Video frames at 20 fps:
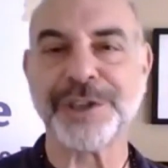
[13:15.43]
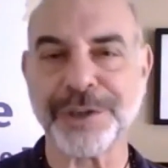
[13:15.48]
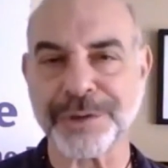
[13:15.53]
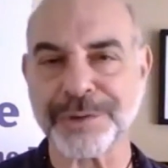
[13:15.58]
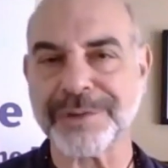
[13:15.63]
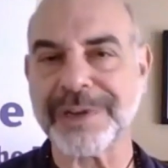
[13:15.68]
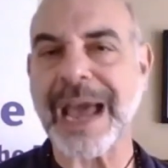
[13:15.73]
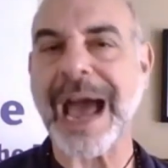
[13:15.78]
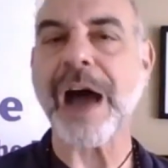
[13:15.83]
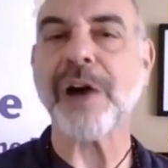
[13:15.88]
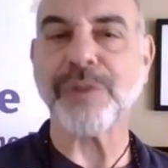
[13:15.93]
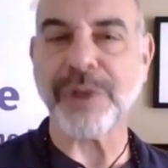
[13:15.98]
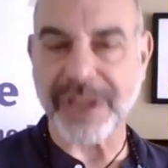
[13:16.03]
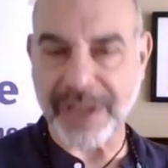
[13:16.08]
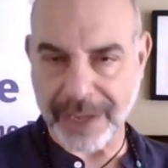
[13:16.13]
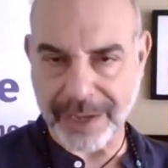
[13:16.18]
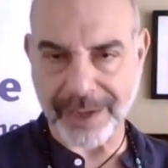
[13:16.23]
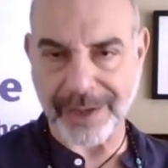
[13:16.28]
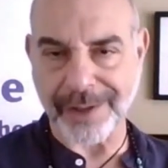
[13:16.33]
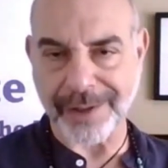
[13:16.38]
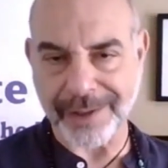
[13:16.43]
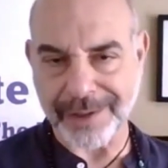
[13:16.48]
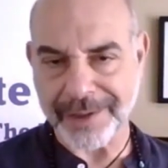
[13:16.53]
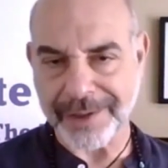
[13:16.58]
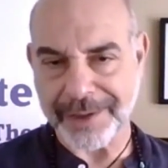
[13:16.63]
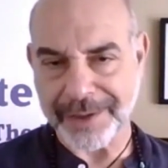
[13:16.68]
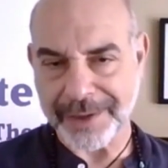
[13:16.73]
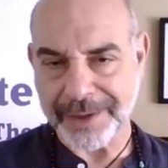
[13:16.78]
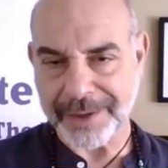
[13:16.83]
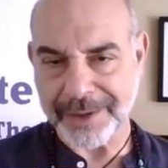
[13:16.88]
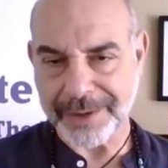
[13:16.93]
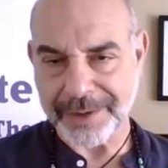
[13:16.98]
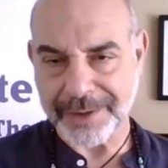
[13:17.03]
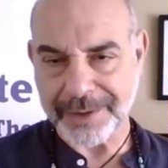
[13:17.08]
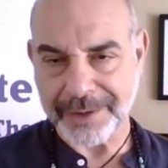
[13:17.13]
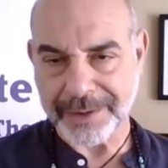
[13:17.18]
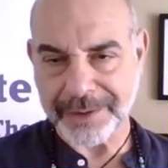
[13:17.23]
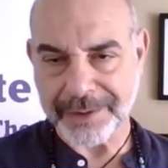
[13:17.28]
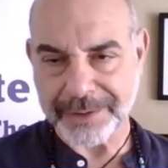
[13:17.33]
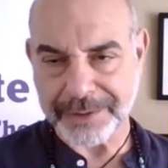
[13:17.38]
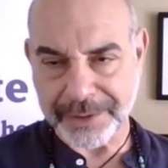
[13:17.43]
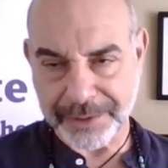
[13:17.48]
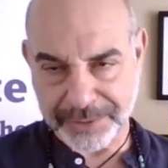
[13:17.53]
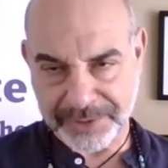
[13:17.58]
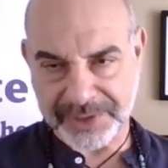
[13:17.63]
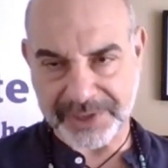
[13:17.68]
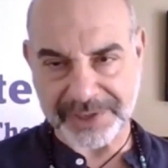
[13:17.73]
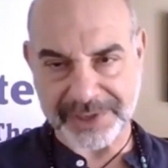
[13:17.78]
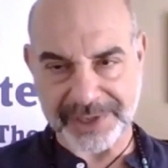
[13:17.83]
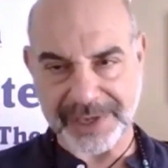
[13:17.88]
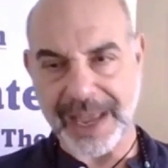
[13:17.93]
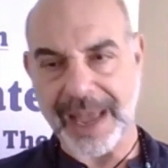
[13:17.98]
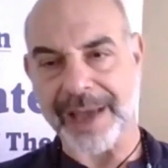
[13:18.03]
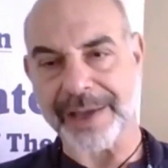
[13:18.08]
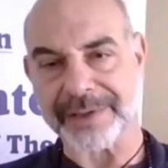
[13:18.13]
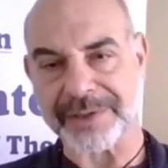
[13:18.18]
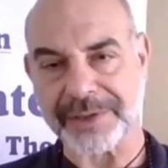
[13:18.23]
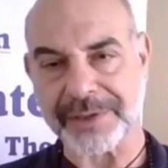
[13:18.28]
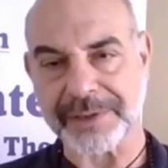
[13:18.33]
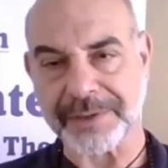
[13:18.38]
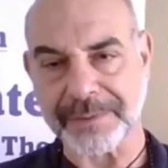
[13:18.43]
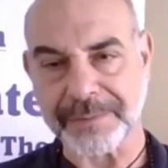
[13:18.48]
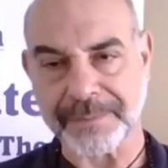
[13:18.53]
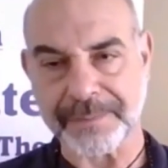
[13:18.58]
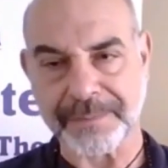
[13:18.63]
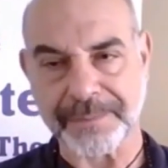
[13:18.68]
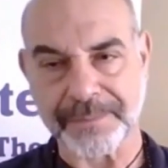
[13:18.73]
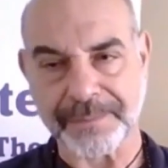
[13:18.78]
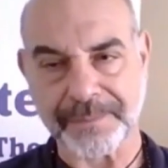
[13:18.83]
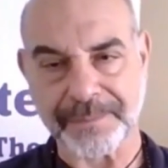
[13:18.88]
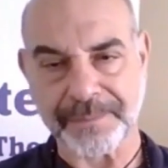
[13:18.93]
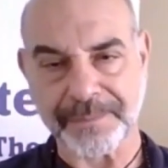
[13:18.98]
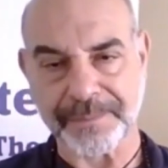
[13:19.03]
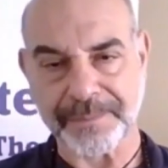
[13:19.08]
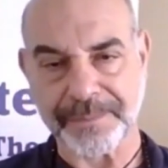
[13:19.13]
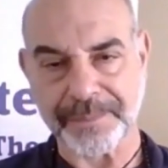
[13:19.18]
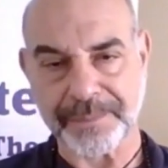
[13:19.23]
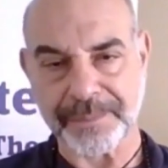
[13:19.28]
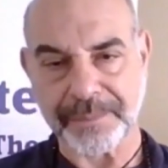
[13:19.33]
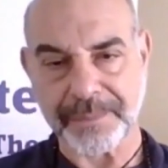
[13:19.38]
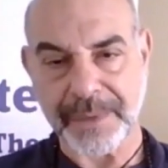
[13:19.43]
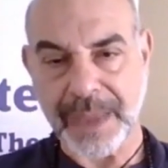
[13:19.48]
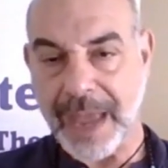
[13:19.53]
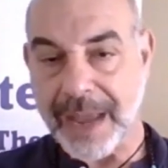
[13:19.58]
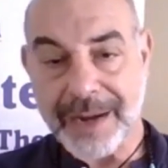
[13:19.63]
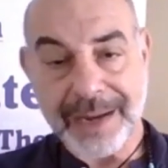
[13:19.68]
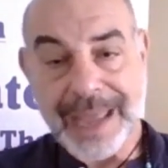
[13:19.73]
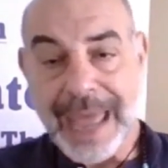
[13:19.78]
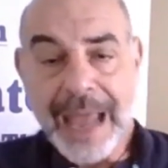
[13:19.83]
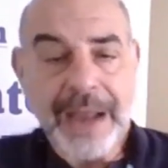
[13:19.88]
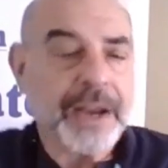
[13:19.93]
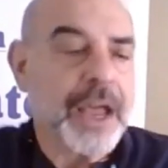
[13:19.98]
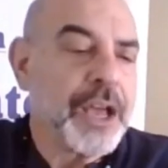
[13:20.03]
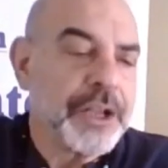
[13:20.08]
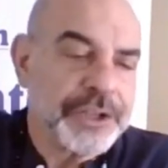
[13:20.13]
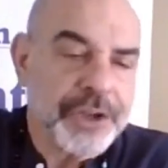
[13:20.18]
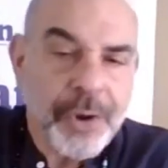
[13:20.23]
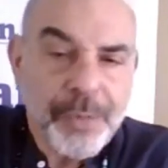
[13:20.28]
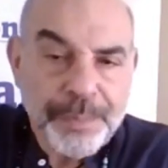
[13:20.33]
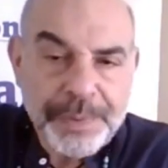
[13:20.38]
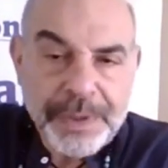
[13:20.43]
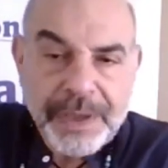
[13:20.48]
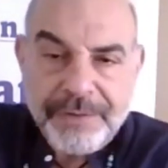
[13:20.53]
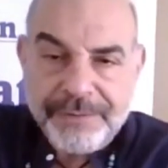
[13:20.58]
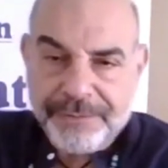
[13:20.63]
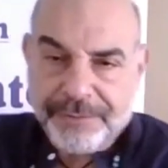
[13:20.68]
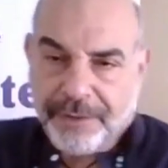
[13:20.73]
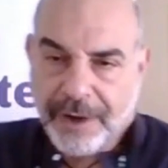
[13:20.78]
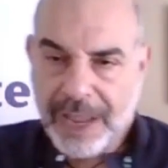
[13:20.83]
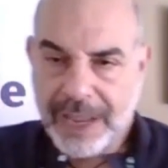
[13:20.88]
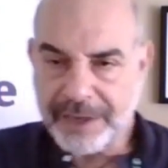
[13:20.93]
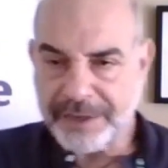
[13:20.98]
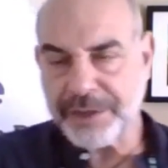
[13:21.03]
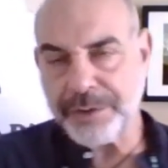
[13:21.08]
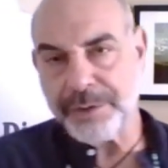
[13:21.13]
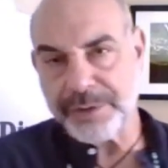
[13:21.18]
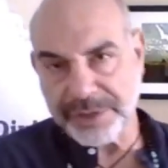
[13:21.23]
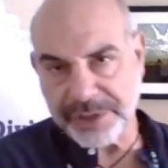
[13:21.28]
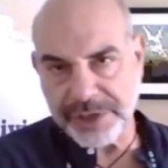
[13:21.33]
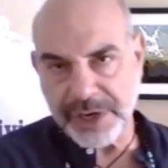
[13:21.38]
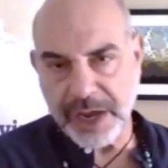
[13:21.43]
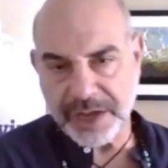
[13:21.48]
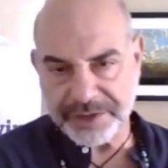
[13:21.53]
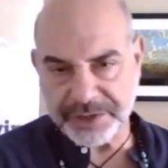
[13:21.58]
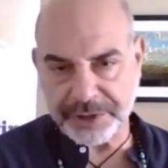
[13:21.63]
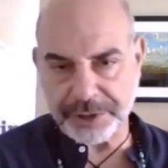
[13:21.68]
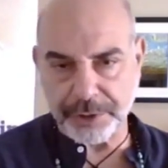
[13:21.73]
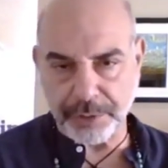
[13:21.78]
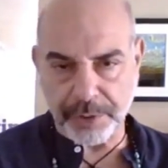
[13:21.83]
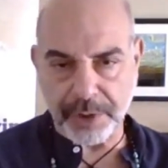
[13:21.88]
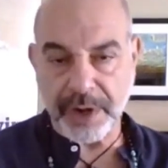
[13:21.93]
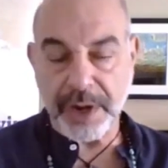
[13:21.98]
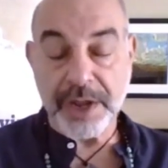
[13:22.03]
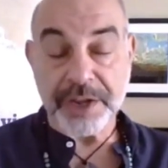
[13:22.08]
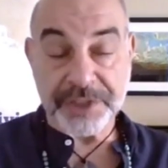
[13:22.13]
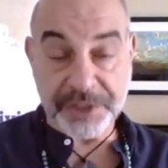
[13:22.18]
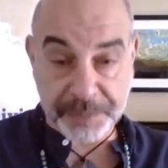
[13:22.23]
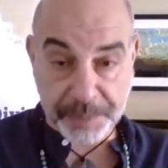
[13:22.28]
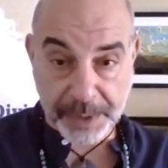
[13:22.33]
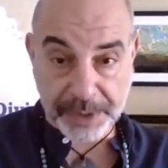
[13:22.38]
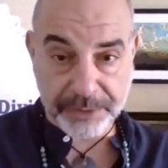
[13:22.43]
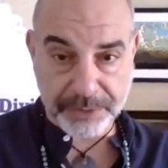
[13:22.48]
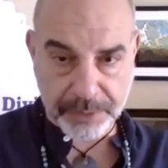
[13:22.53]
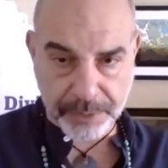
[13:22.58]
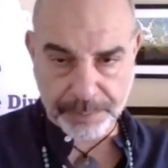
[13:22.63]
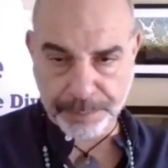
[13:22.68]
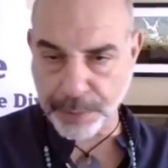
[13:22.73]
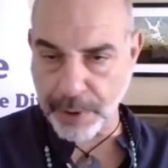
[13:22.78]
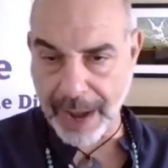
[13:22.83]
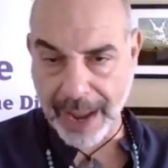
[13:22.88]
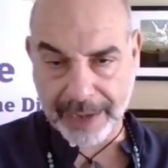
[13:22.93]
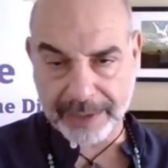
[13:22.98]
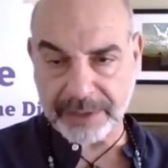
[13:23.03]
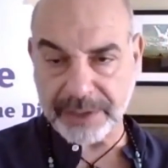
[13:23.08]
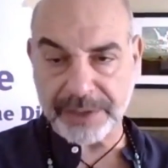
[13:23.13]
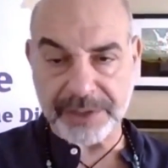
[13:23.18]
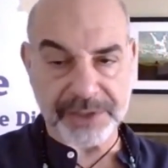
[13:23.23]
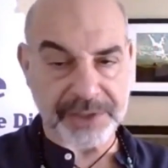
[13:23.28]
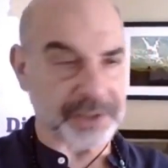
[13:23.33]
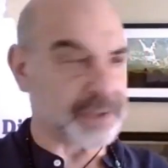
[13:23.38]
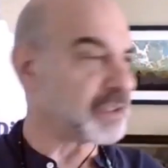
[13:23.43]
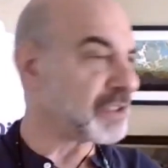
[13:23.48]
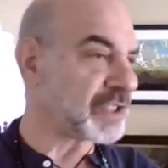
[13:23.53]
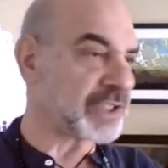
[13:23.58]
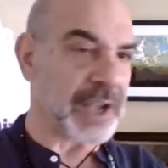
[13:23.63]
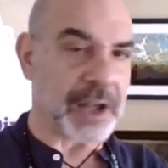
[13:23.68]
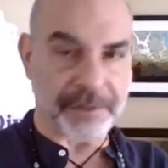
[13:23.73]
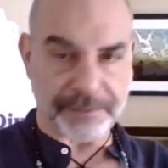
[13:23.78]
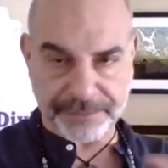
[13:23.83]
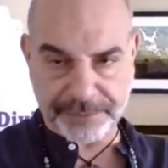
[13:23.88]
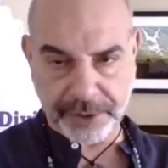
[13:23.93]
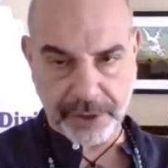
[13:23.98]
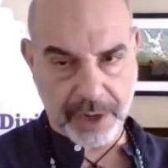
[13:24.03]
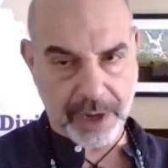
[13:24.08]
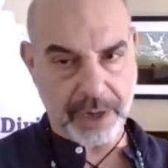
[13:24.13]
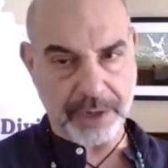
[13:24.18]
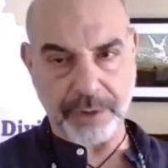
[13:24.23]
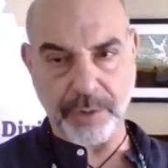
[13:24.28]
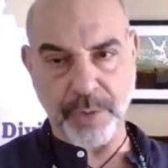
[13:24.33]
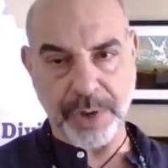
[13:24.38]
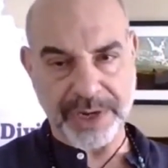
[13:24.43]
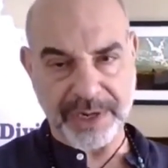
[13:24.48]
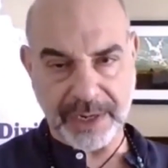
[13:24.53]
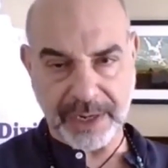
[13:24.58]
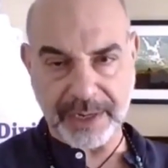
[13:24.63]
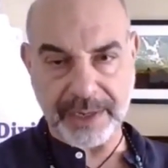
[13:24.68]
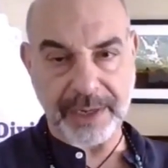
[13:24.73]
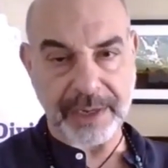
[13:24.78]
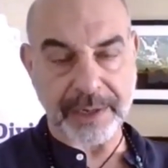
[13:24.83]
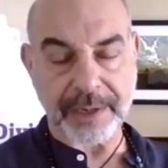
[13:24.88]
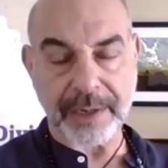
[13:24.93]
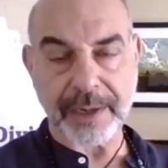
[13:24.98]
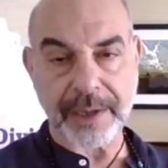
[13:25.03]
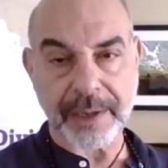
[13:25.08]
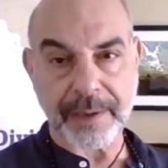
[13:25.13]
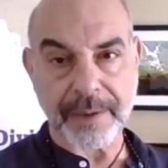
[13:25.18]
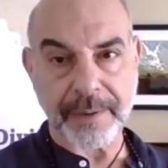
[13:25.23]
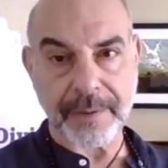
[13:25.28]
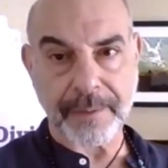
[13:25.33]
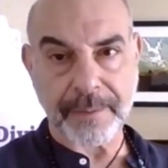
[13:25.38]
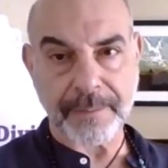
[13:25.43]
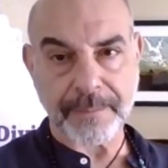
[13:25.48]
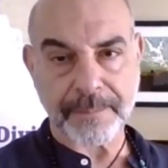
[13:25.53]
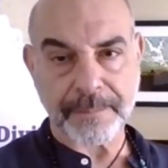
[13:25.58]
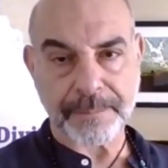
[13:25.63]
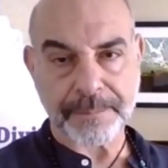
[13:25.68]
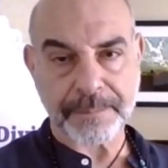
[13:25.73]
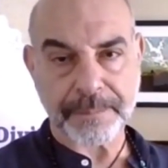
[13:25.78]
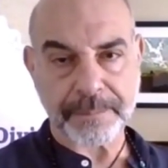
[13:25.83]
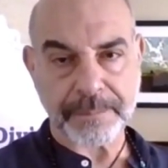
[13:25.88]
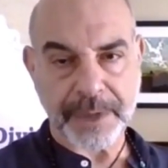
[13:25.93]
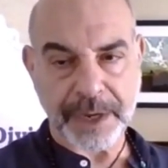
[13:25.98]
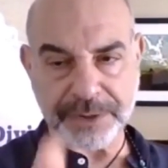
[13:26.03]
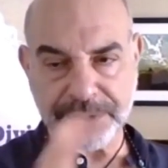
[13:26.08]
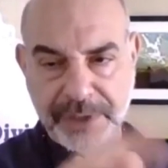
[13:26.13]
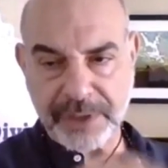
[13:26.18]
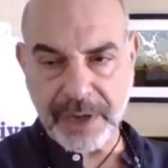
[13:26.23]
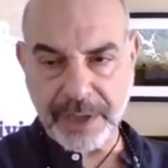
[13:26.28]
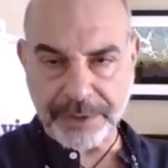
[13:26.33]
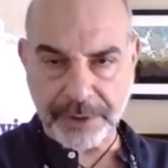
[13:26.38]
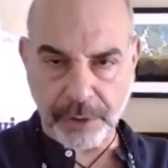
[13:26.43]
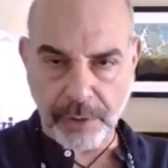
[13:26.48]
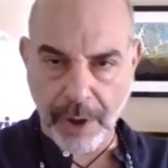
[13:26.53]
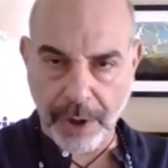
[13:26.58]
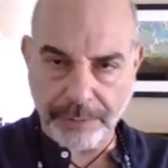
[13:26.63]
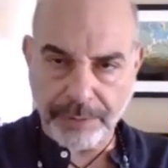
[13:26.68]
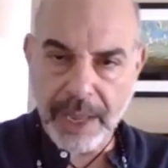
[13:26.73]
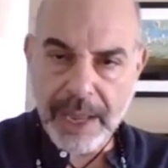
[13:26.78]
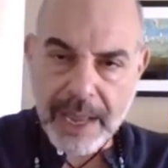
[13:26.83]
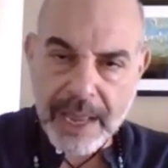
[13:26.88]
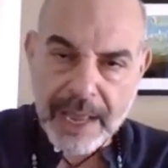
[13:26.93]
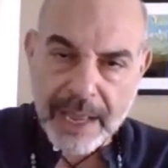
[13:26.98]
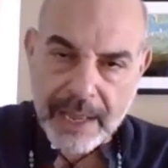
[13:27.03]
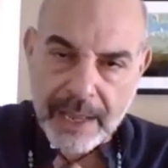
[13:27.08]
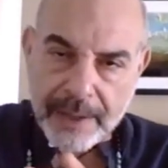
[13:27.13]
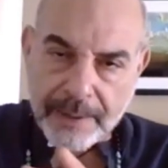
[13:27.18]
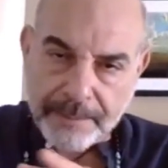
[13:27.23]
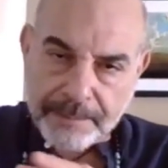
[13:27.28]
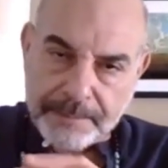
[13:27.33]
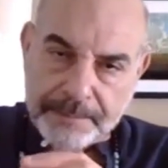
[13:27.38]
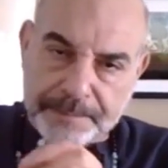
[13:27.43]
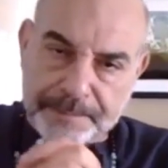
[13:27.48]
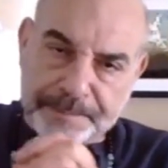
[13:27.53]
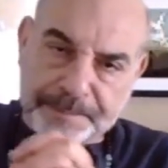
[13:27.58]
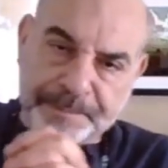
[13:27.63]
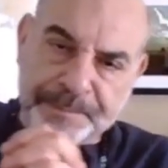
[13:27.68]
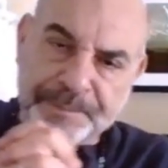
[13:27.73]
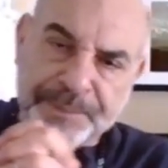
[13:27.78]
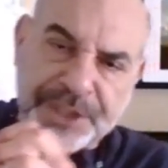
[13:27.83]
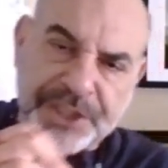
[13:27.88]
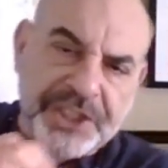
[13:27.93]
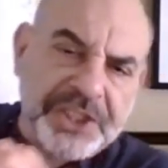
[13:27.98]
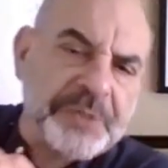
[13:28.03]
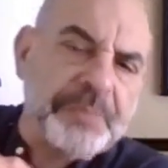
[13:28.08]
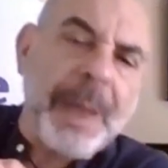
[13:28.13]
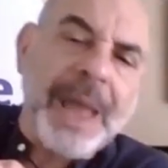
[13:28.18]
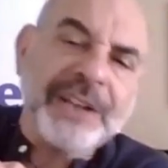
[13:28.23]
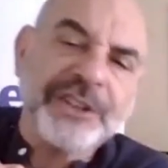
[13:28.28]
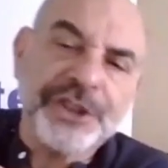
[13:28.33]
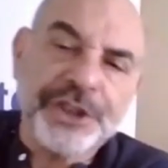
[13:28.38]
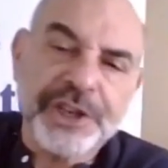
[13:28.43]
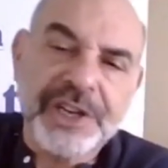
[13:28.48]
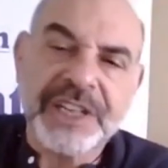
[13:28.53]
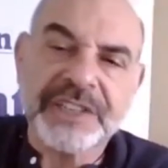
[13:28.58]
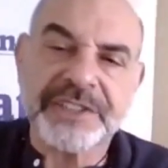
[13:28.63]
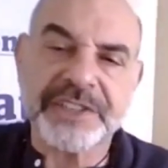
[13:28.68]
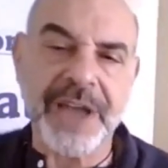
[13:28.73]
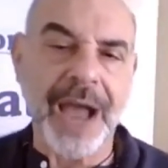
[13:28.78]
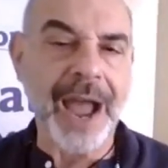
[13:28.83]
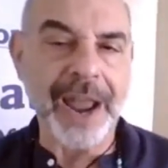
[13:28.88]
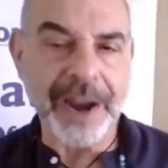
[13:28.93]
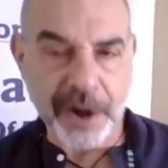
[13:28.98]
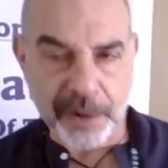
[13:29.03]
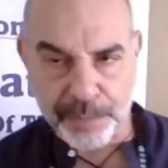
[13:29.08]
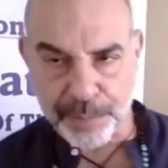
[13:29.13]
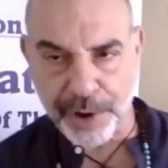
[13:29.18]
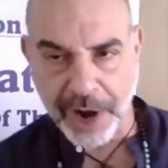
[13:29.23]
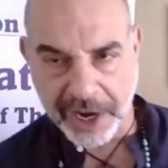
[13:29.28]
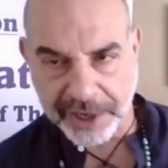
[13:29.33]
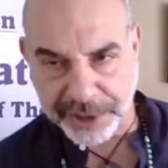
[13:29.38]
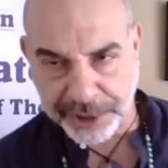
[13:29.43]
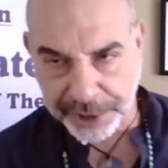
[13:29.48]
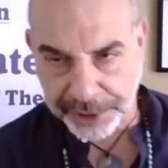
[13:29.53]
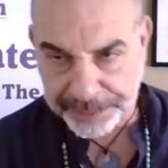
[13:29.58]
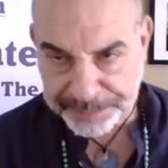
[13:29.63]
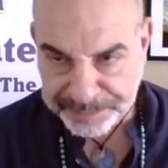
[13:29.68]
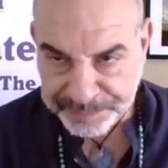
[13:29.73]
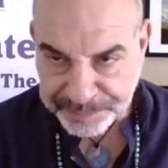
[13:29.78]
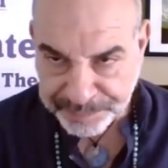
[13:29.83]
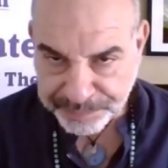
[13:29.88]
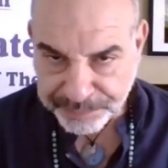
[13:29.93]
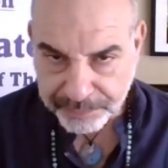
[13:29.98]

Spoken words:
you downhill to success. And again, don't be afraid to adjust your spiritual practice and self-talk when needed. Here's another quote. Suspension and tire pressure